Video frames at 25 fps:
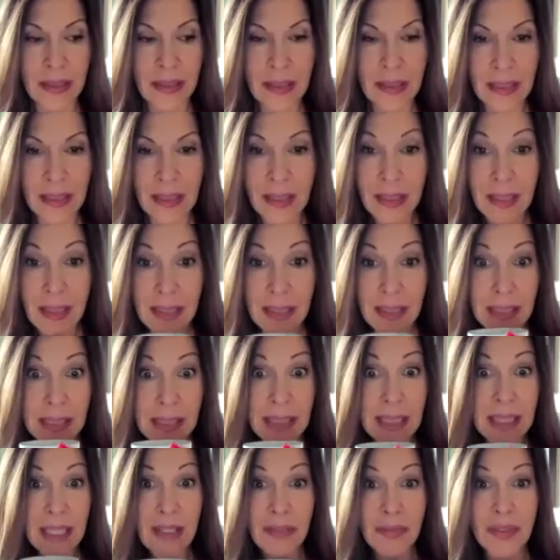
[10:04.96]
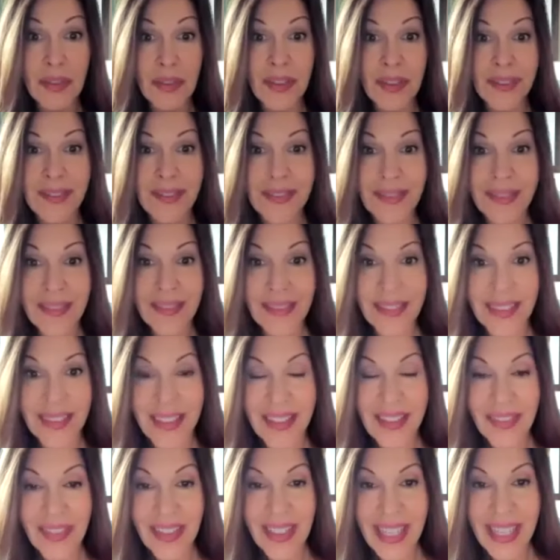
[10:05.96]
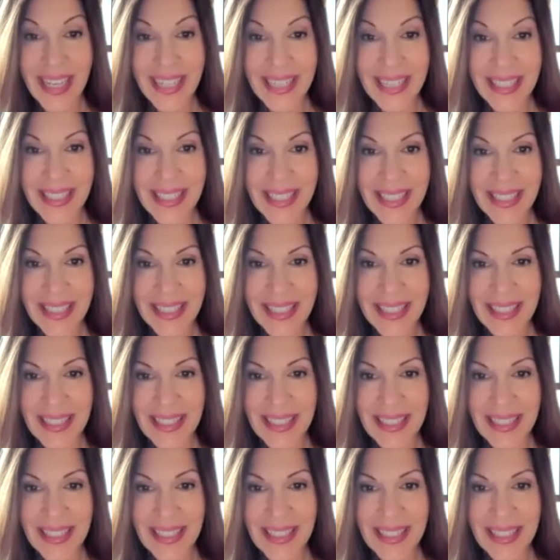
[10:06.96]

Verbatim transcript: in this level of light